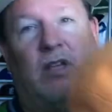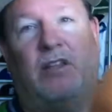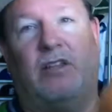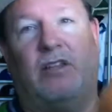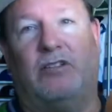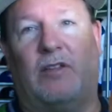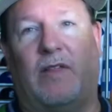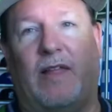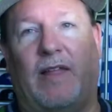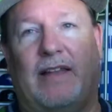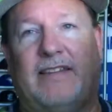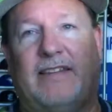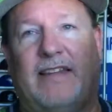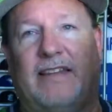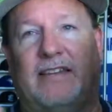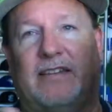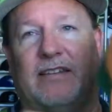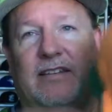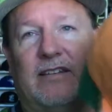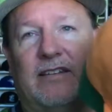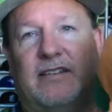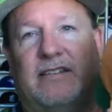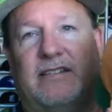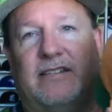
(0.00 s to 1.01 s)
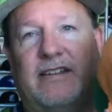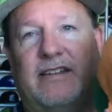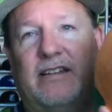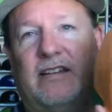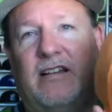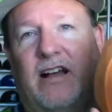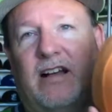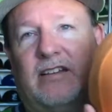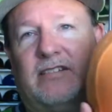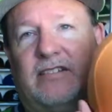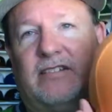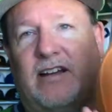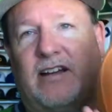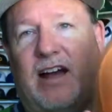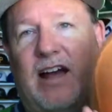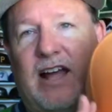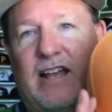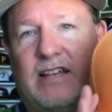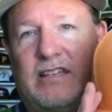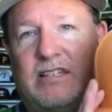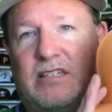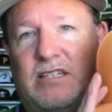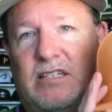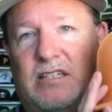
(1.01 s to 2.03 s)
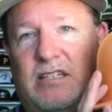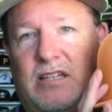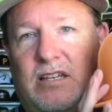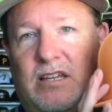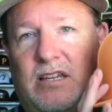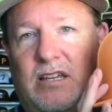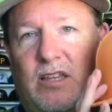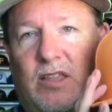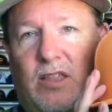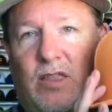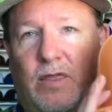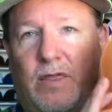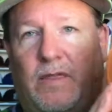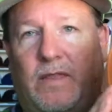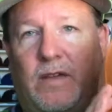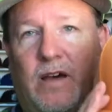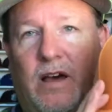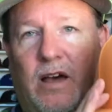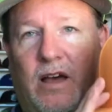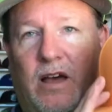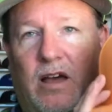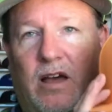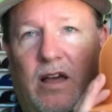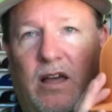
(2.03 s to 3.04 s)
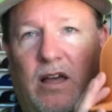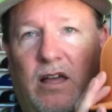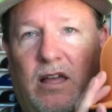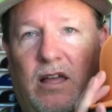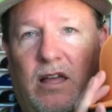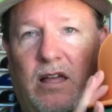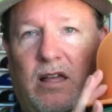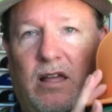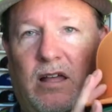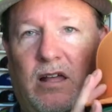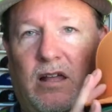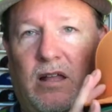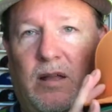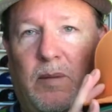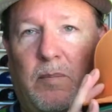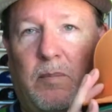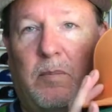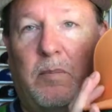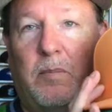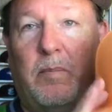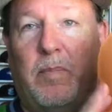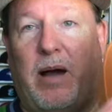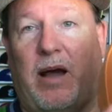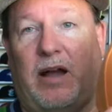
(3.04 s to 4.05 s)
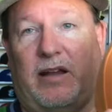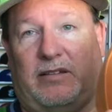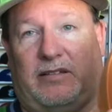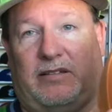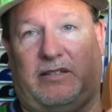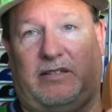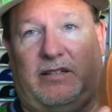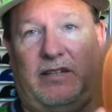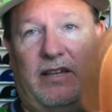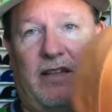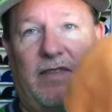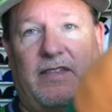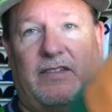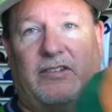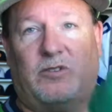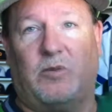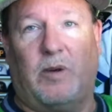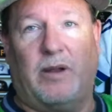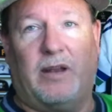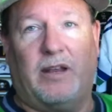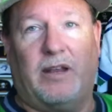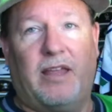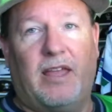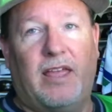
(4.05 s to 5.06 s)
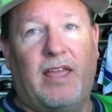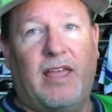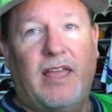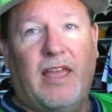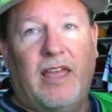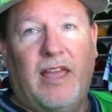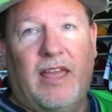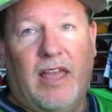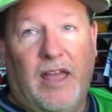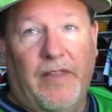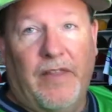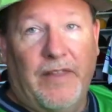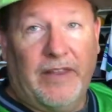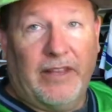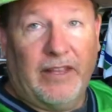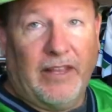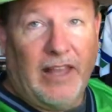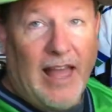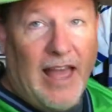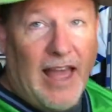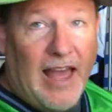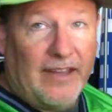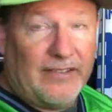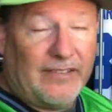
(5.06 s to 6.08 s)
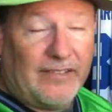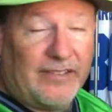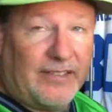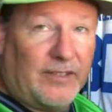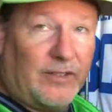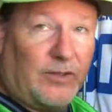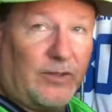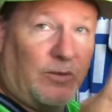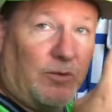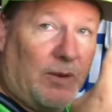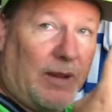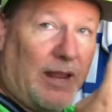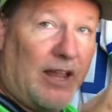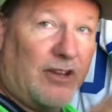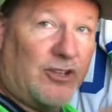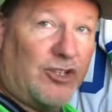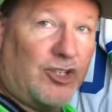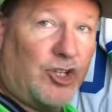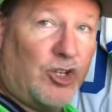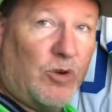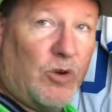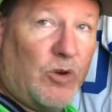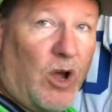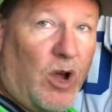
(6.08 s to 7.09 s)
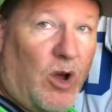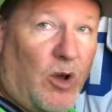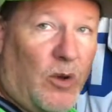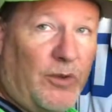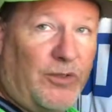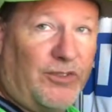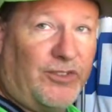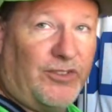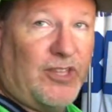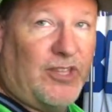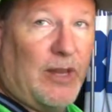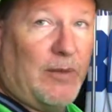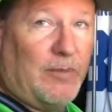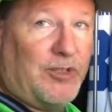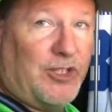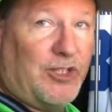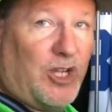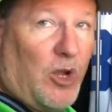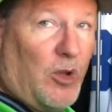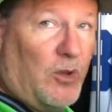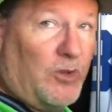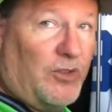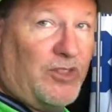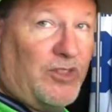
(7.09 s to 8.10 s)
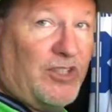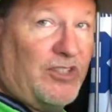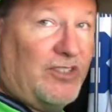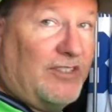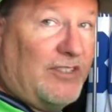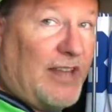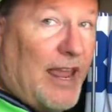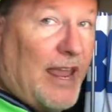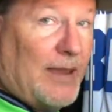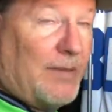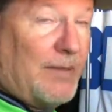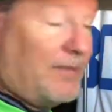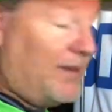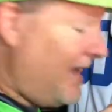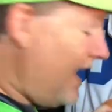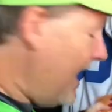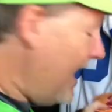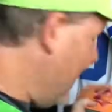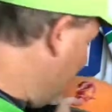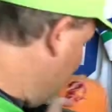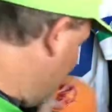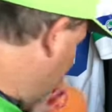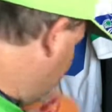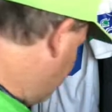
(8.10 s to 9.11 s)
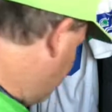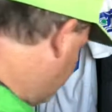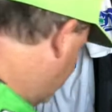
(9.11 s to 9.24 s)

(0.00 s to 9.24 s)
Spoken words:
that's it. D-Lock's got the Bucks in this one. And then last, we got two hosts that chose the same game,